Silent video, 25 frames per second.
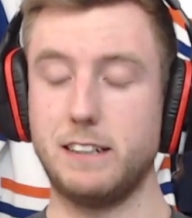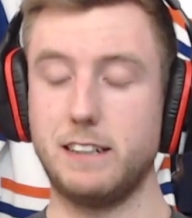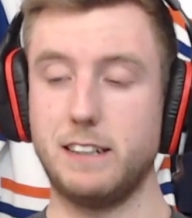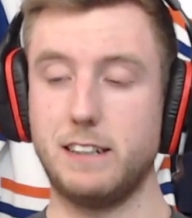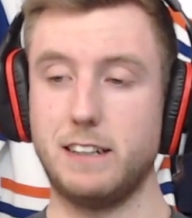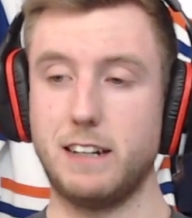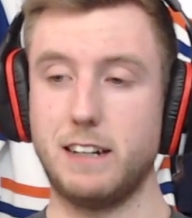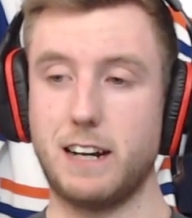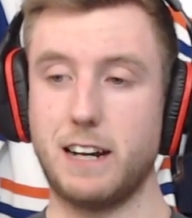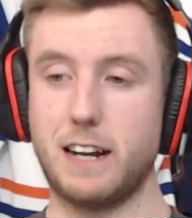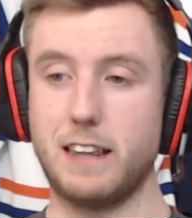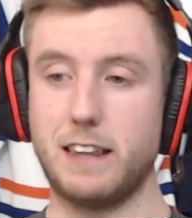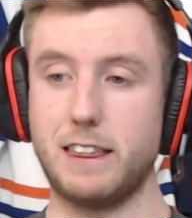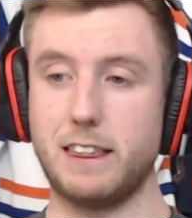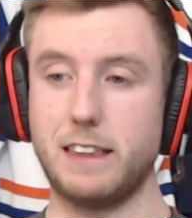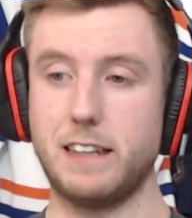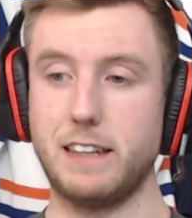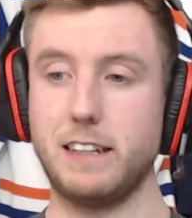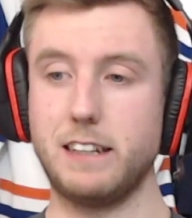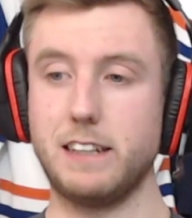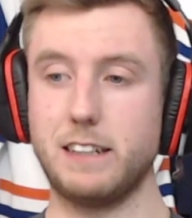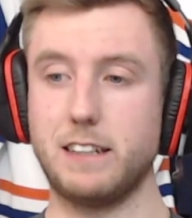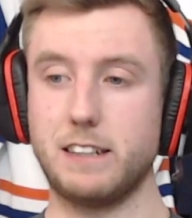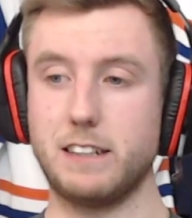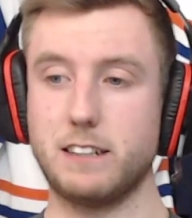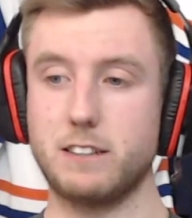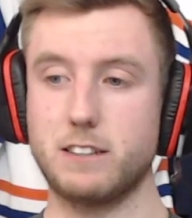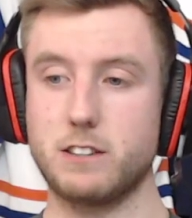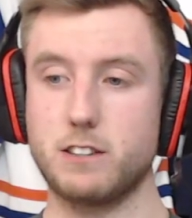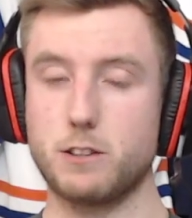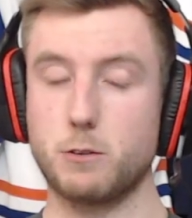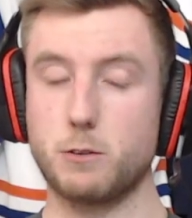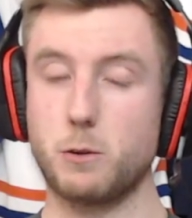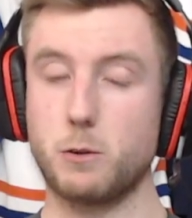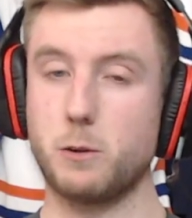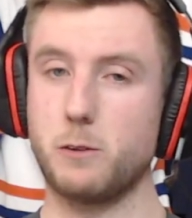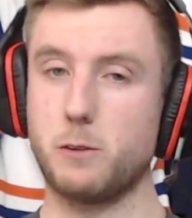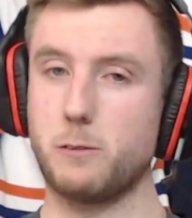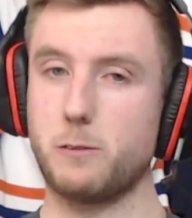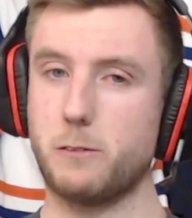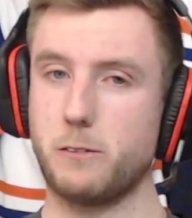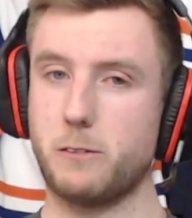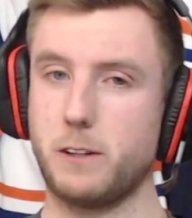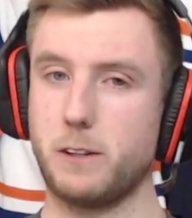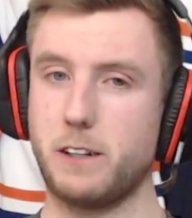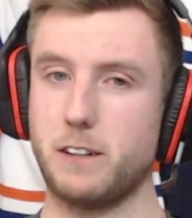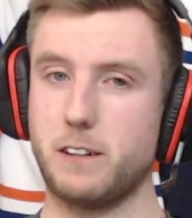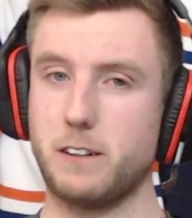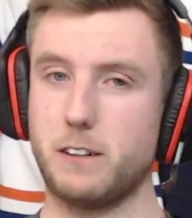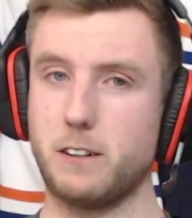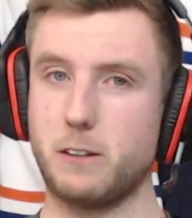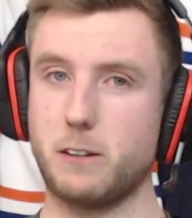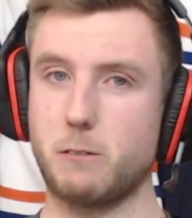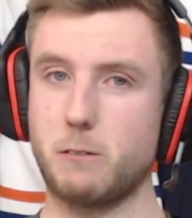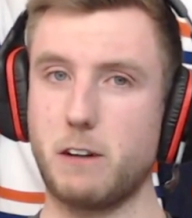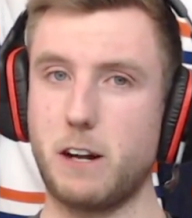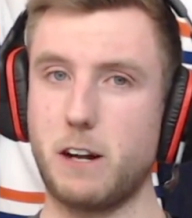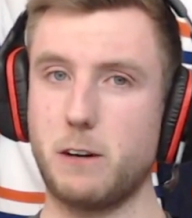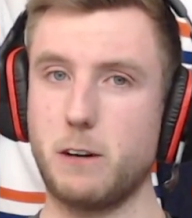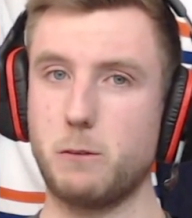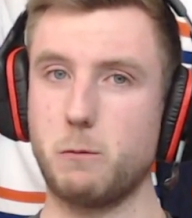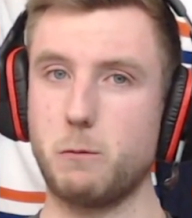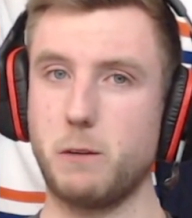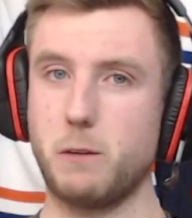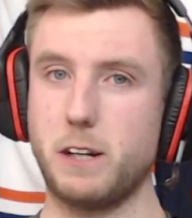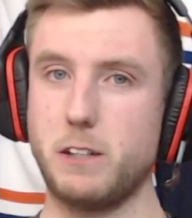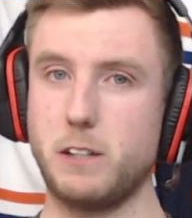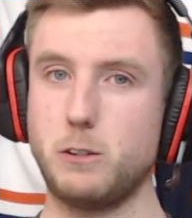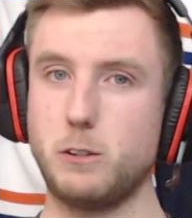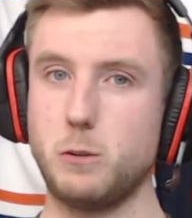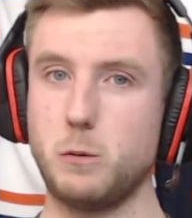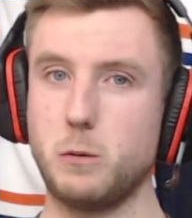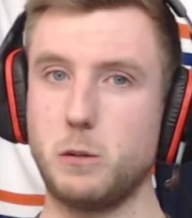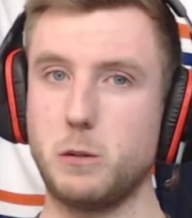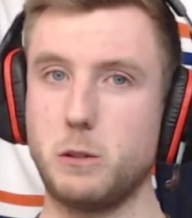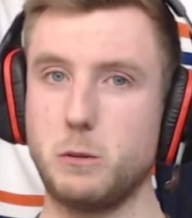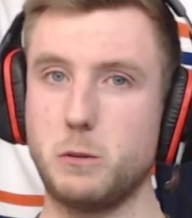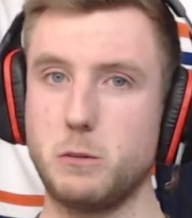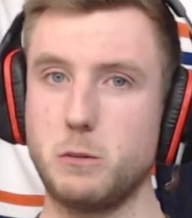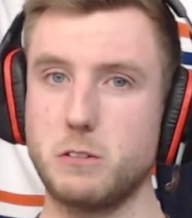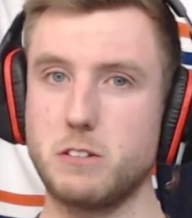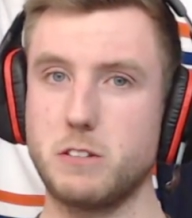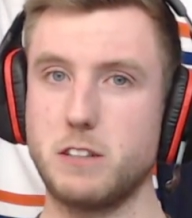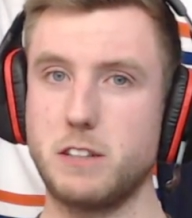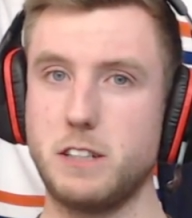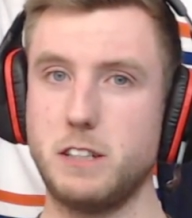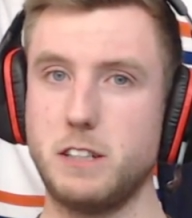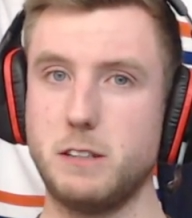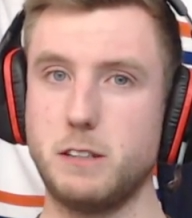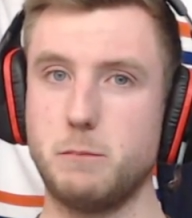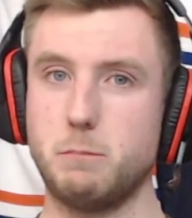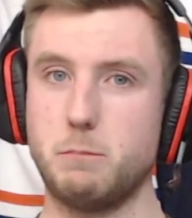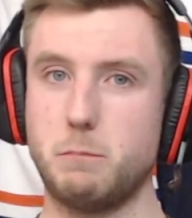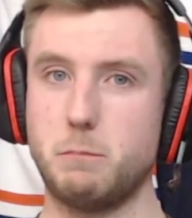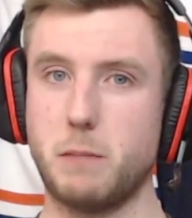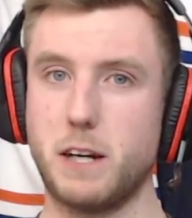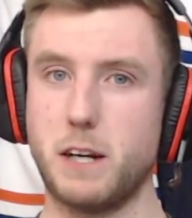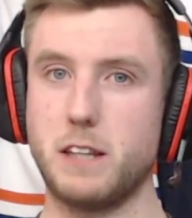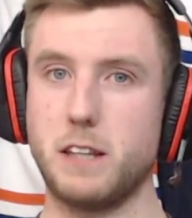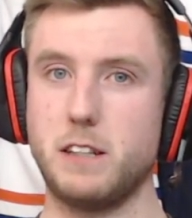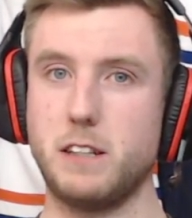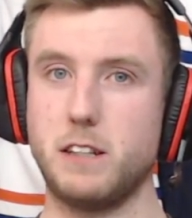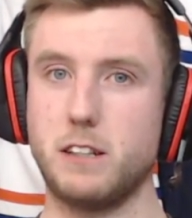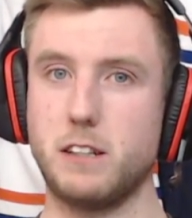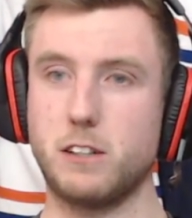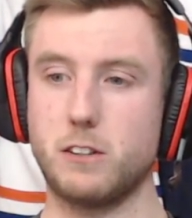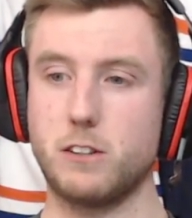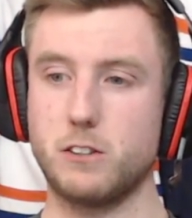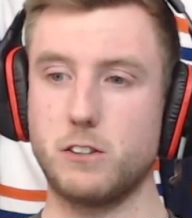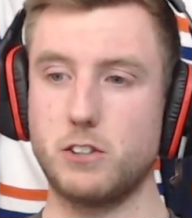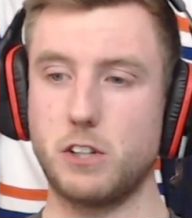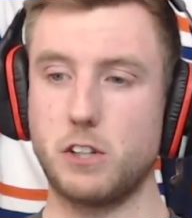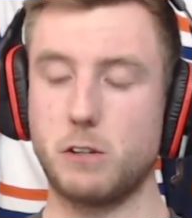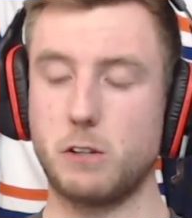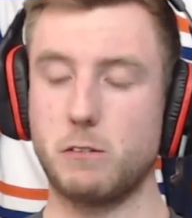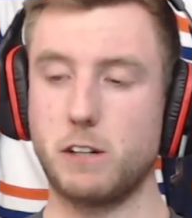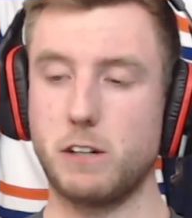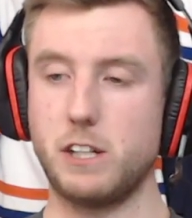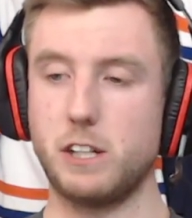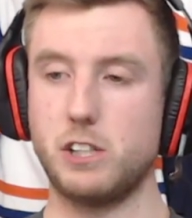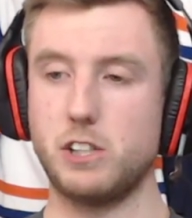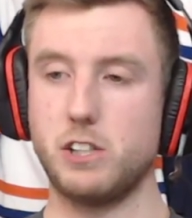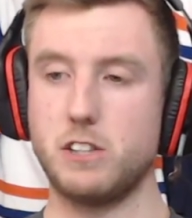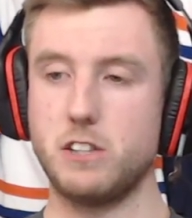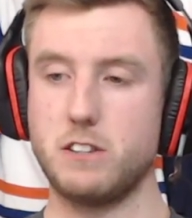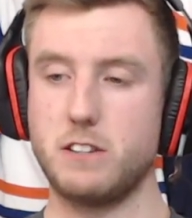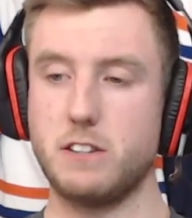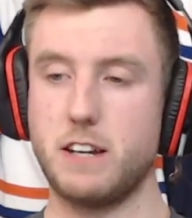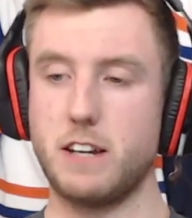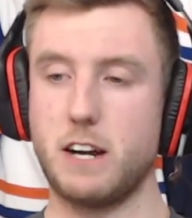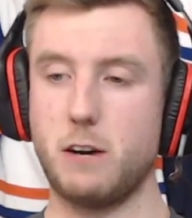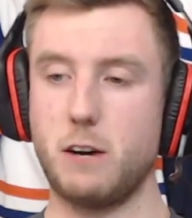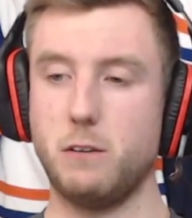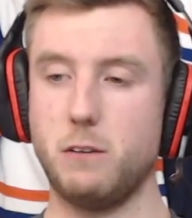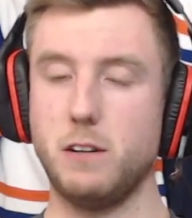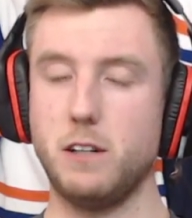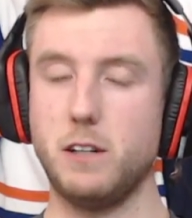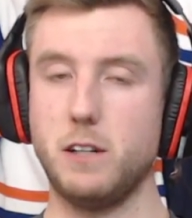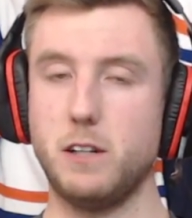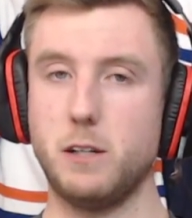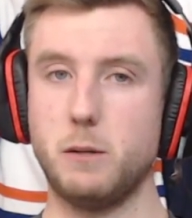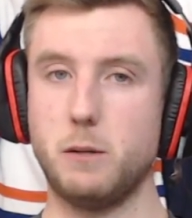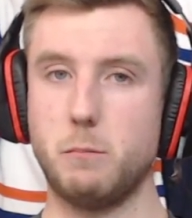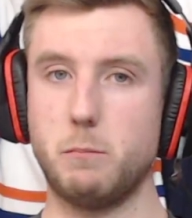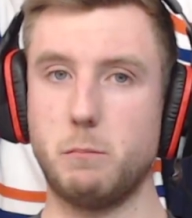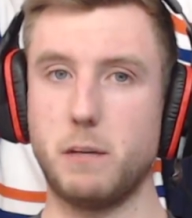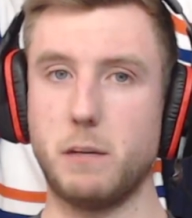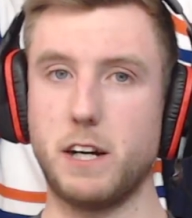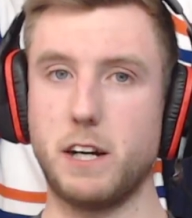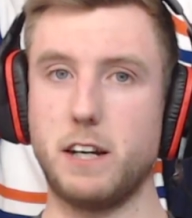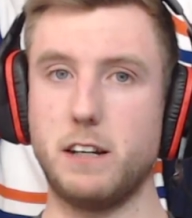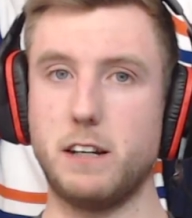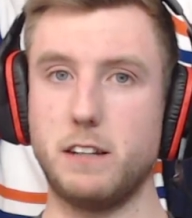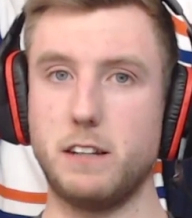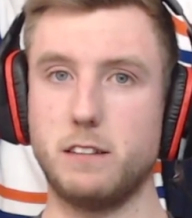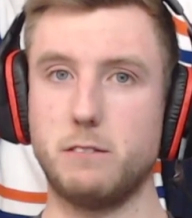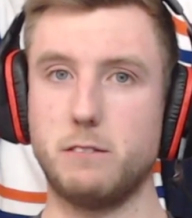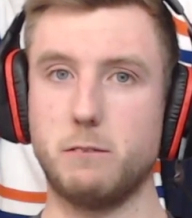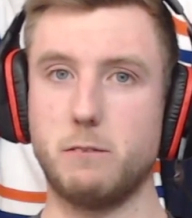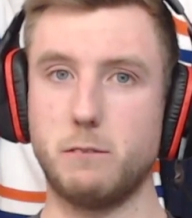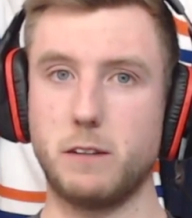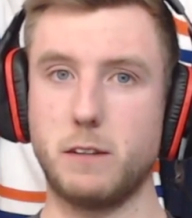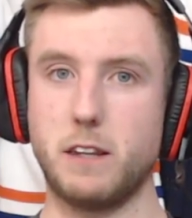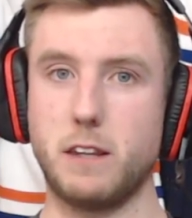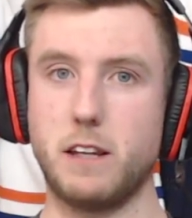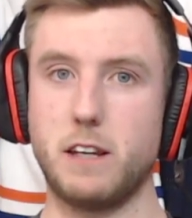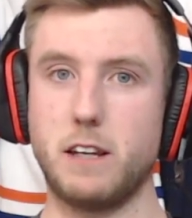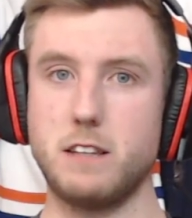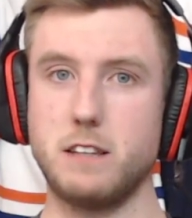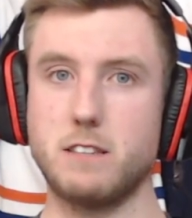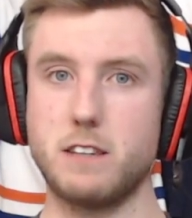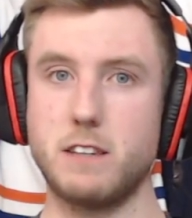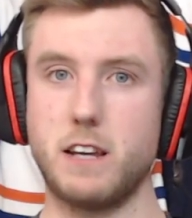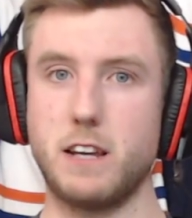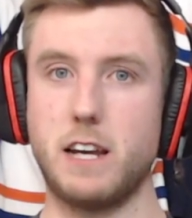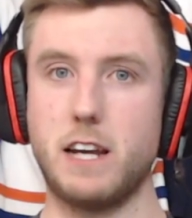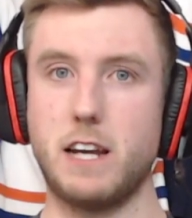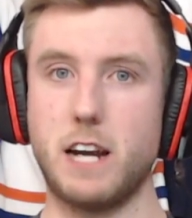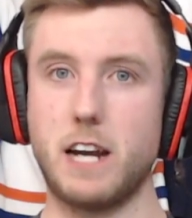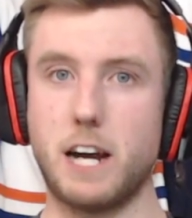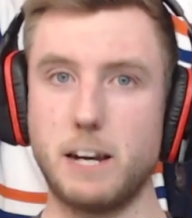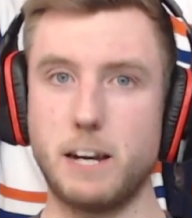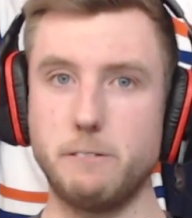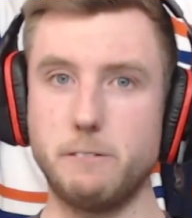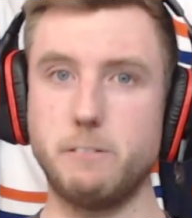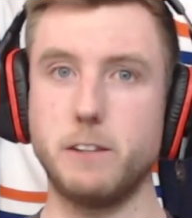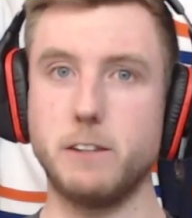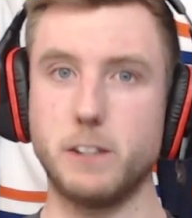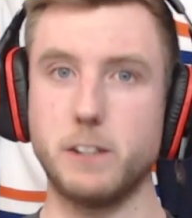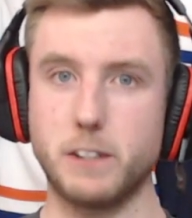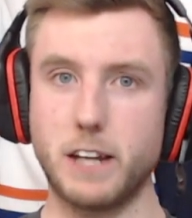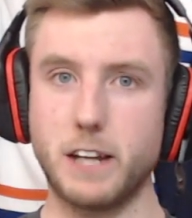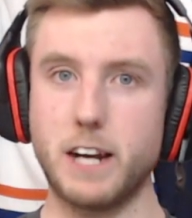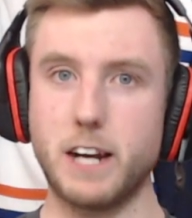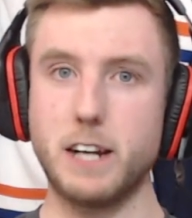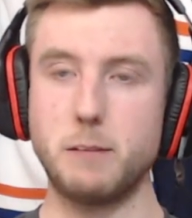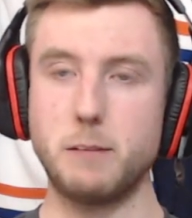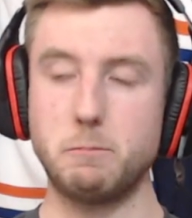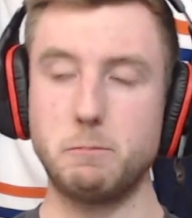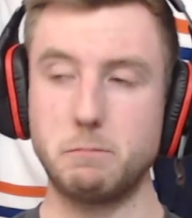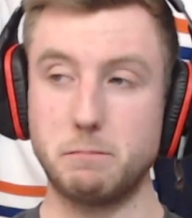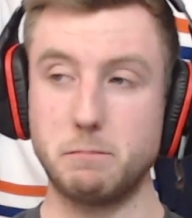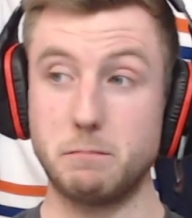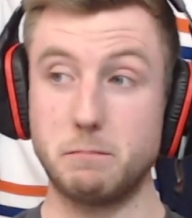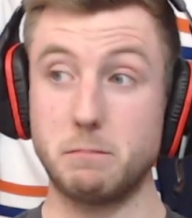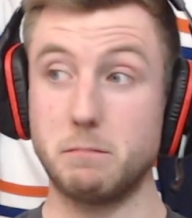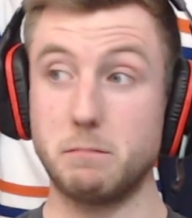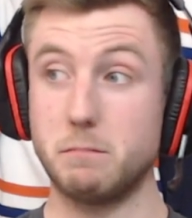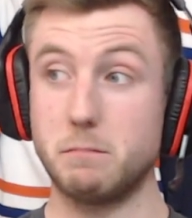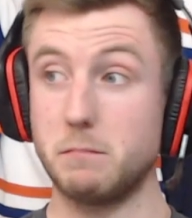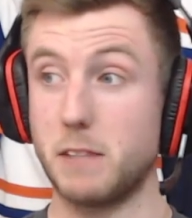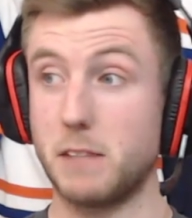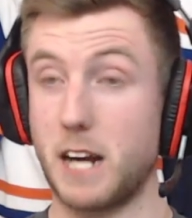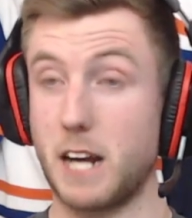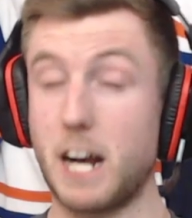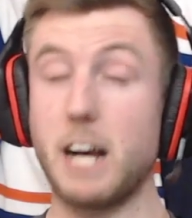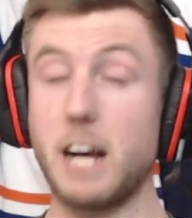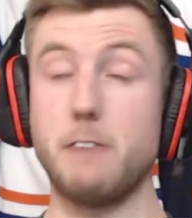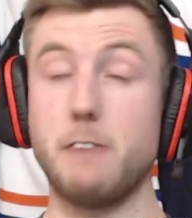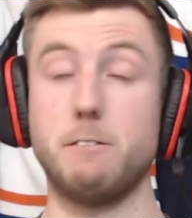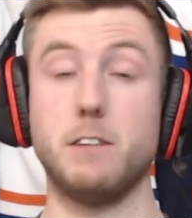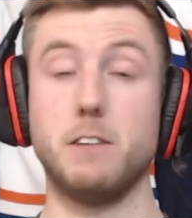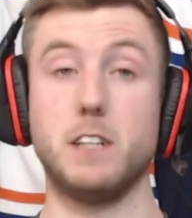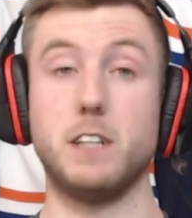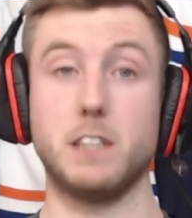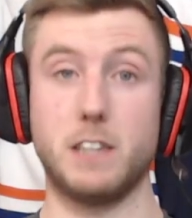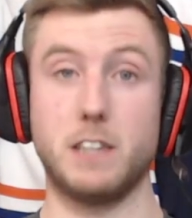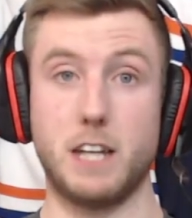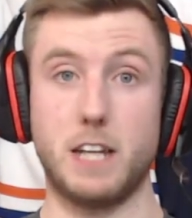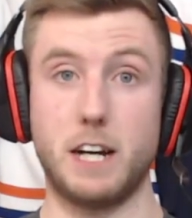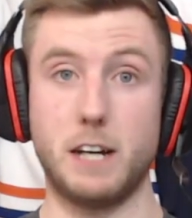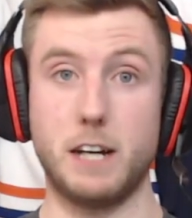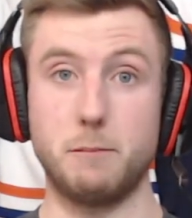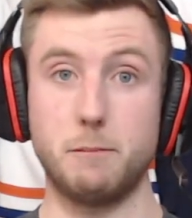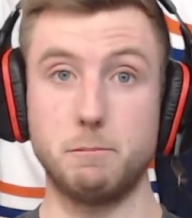I think it gets thrown away around way too loosely by the younger generations now. But when they say, I feel that, I felt that.